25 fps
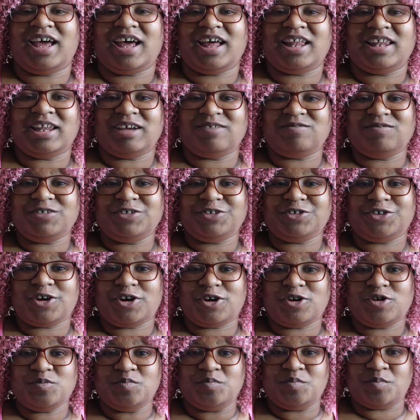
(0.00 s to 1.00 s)

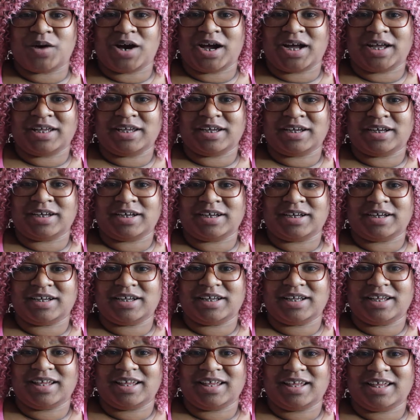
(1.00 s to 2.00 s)
eleven-year-old Maya
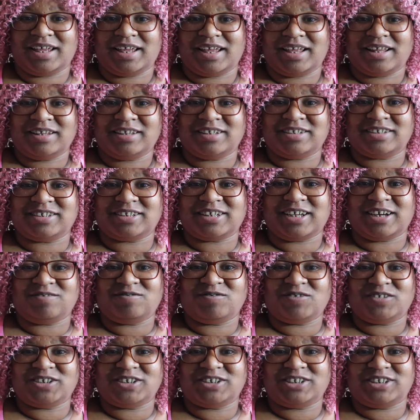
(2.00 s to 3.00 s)

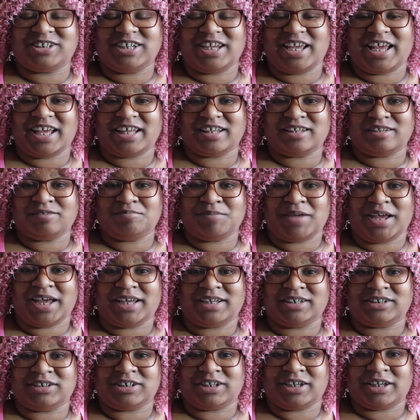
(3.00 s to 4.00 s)
discovers she has
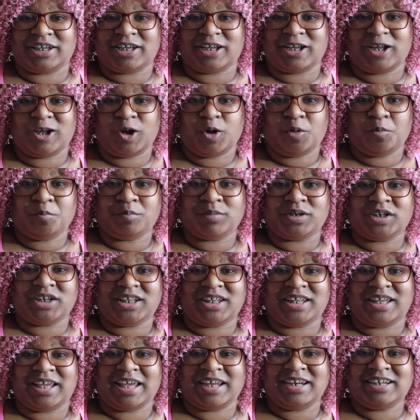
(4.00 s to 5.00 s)
magic,
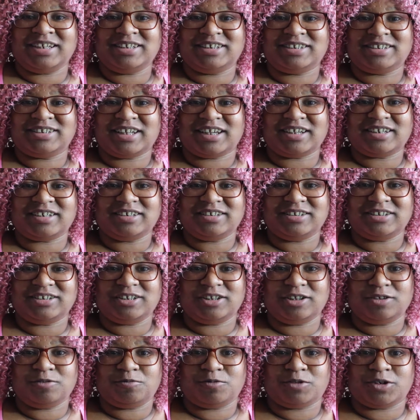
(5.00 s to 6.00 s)
but getting sucked
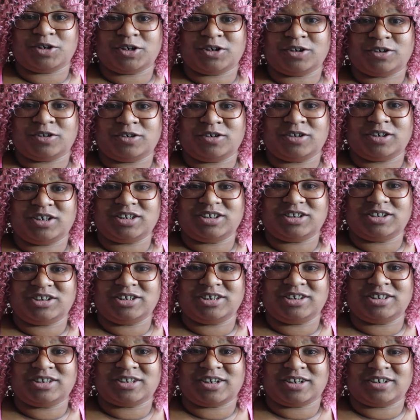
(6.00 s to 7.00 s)
into the world,
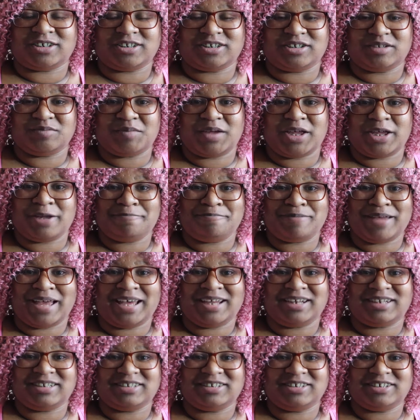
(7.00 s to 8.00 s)
she starts to make
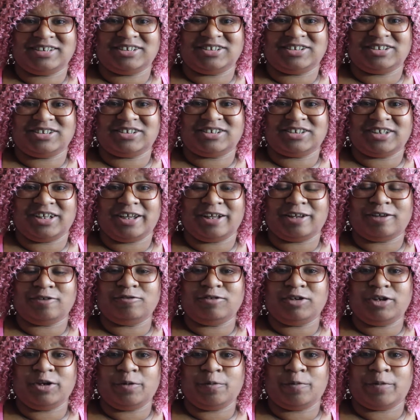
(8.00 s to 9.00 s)
bad decisions,
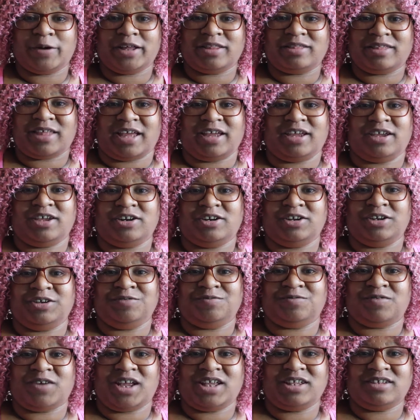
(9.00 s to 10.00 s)
including one that could
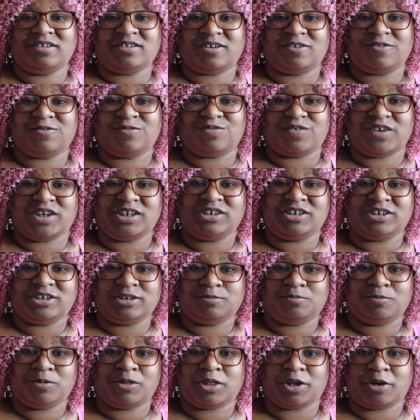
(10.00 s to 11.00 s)
erase her
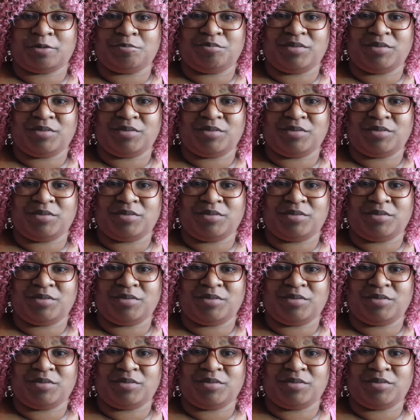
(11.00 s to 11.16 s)
friendship with her